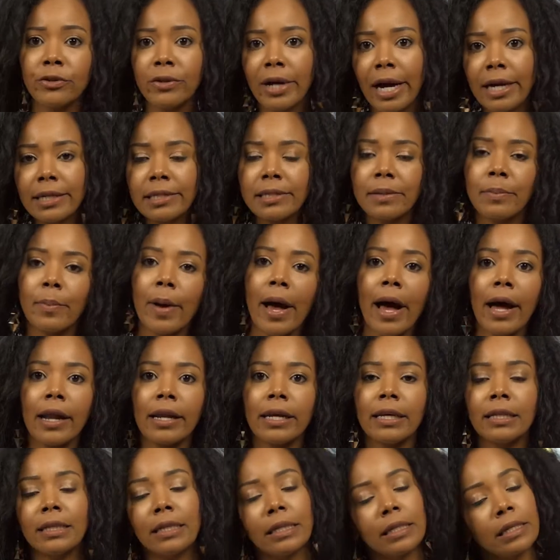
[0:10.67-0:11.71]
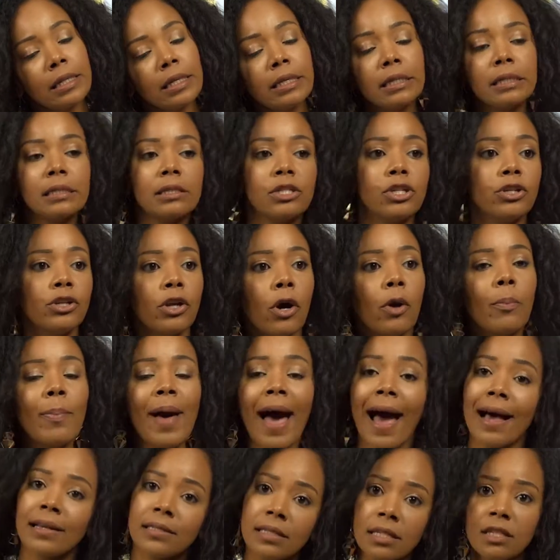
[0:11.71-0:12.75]
got somebody, then this,
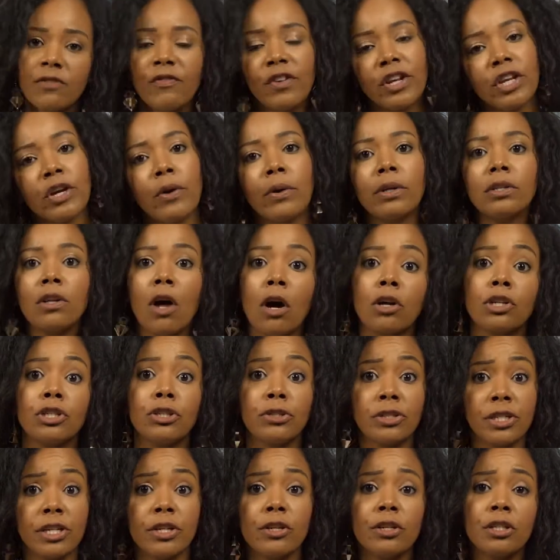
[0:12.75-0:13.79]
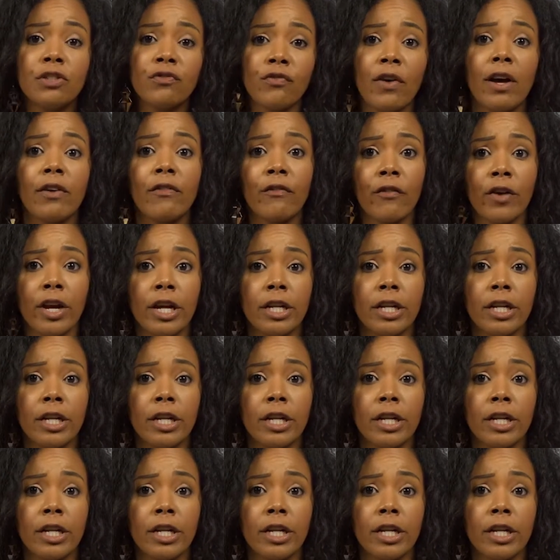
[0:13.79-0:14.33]
pass this video along to your single as fuck